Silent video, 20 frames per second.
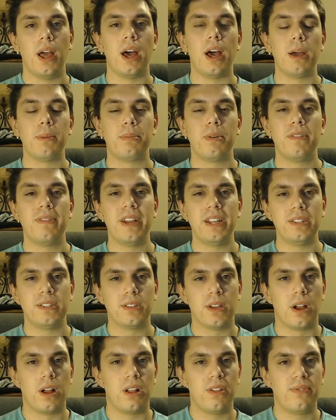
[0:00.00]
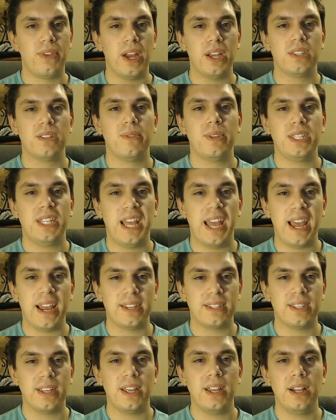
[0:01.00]
prevents all effects of
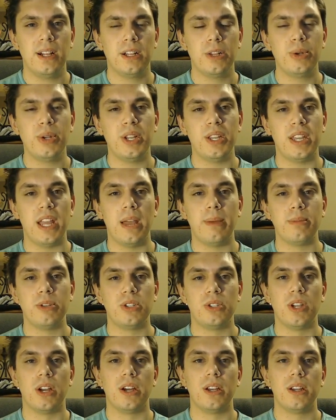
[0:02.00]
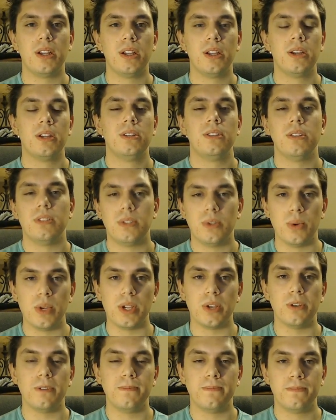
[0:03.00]
attacks, including damage done to
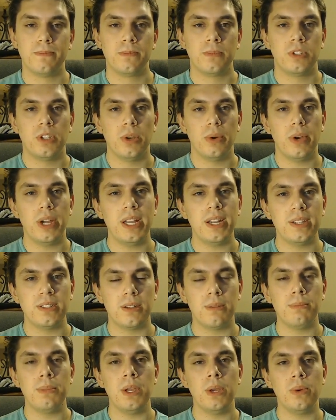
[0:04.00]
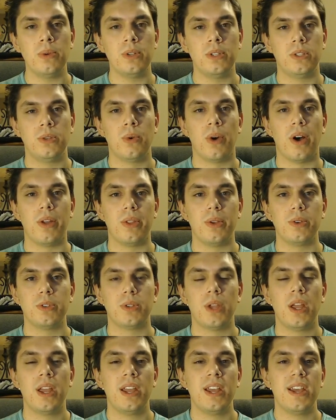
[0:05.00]
Suicune. So it is immune to all those
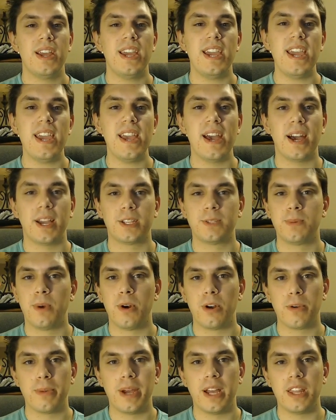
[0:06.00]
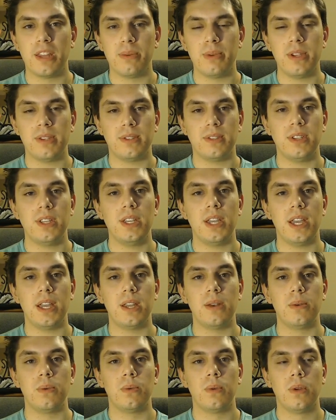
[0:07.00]
EX Pokemon that we see
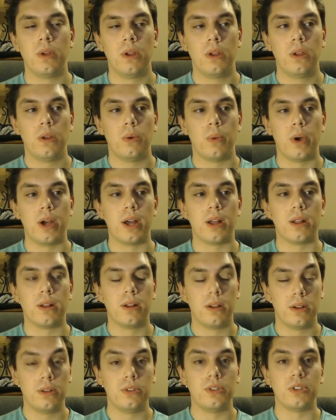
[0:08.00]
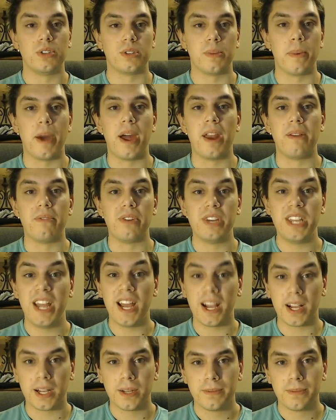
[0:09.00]
in, well, just about every deck.